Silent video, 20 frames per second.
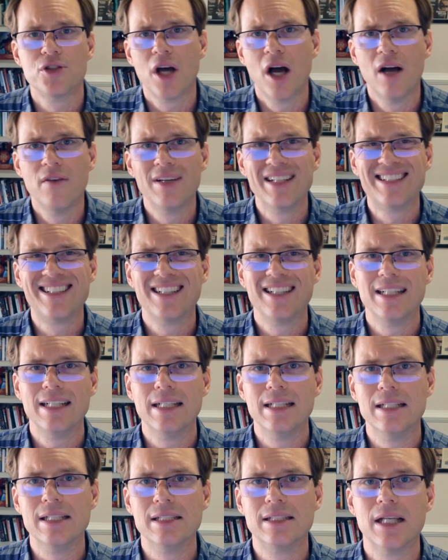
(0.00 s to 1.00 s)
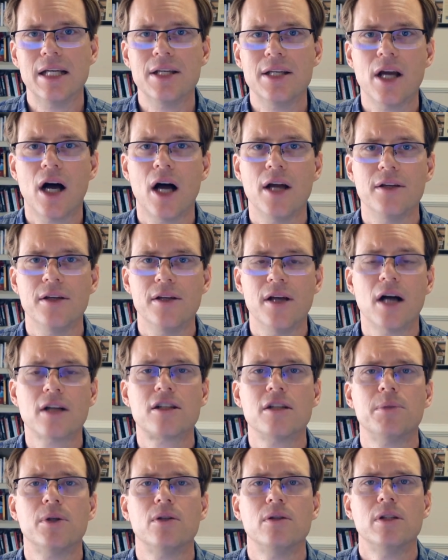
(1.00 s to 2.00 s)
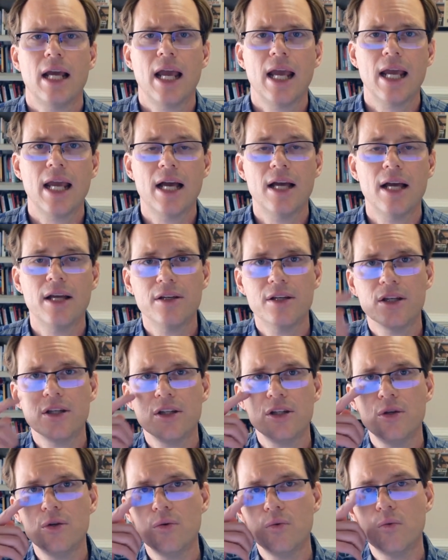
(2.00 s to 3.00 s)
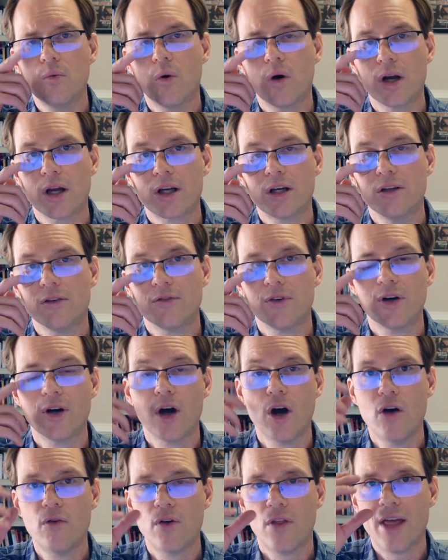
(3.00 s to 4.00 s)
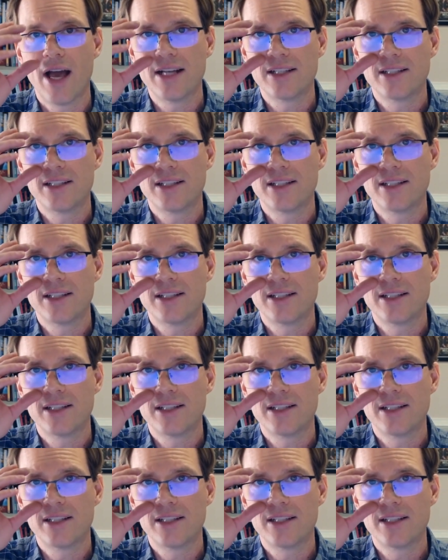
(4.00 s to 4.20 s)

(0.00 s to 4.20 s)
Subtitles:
of it is non-deductible and you want to convert over that